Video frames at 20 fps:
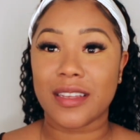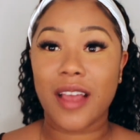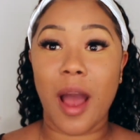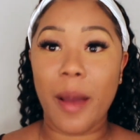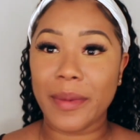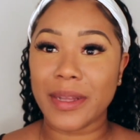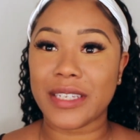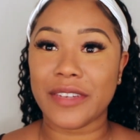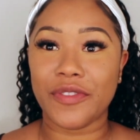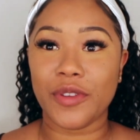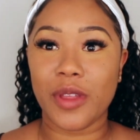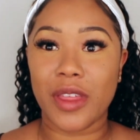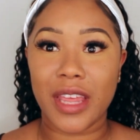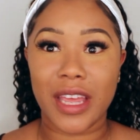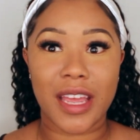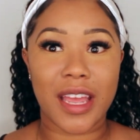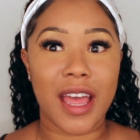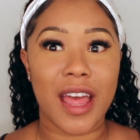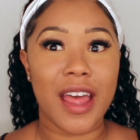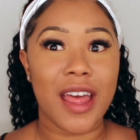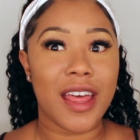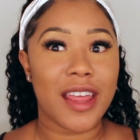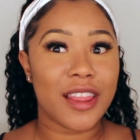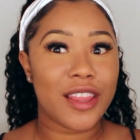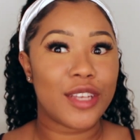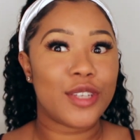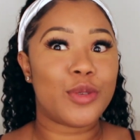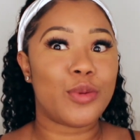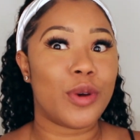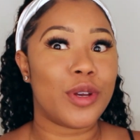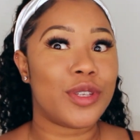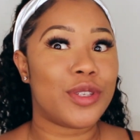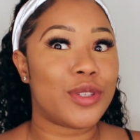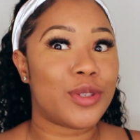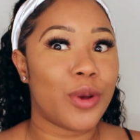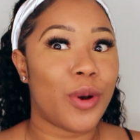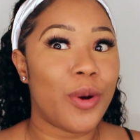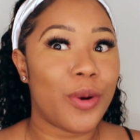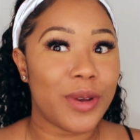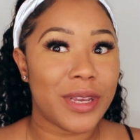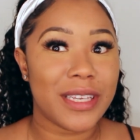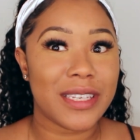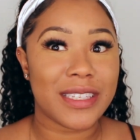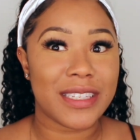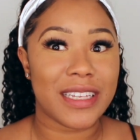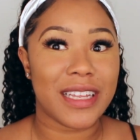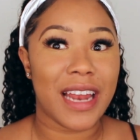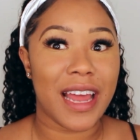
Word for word: Comment if you think this was so easy.